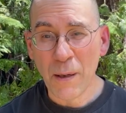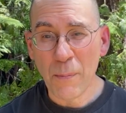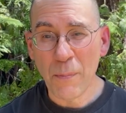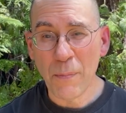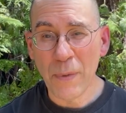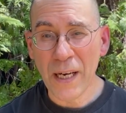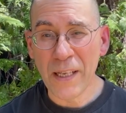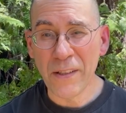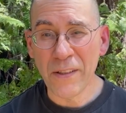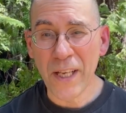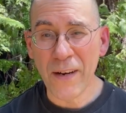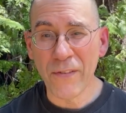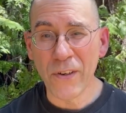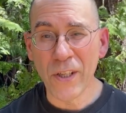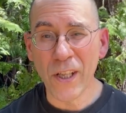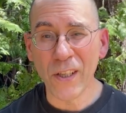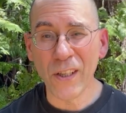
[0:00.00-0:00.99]
but
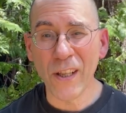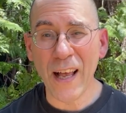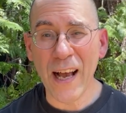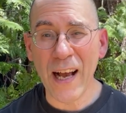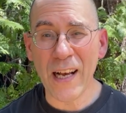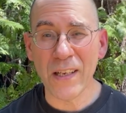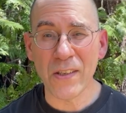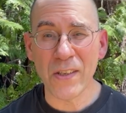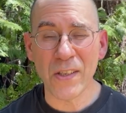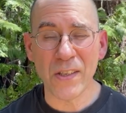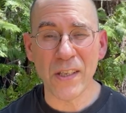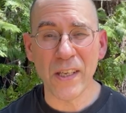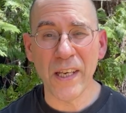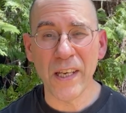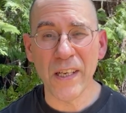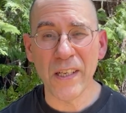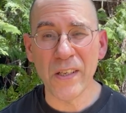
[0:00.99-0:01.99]
nevertheless
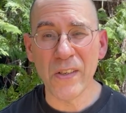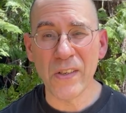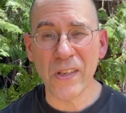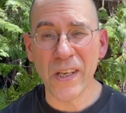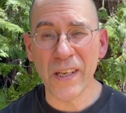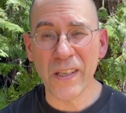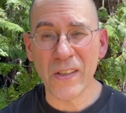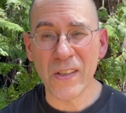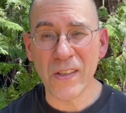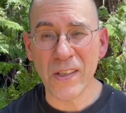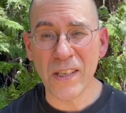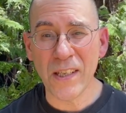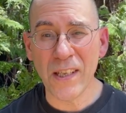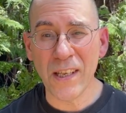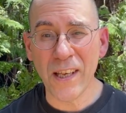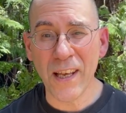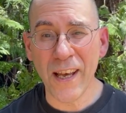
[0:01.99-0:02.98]
is its
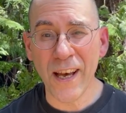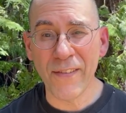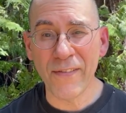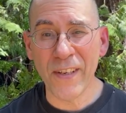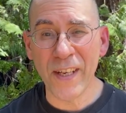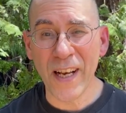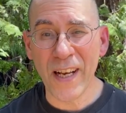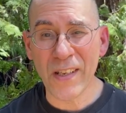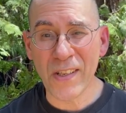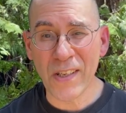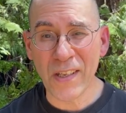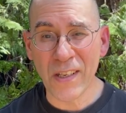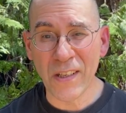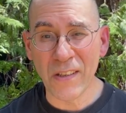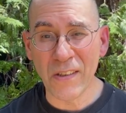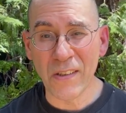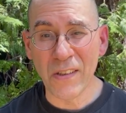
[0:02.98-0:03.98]

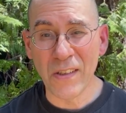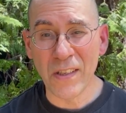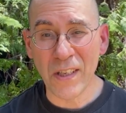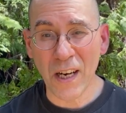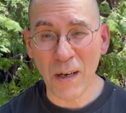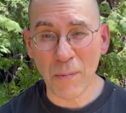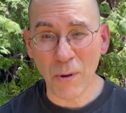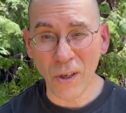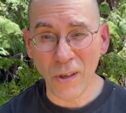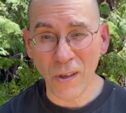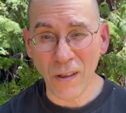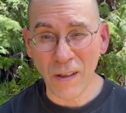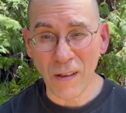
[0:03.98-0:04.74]
evanescent double.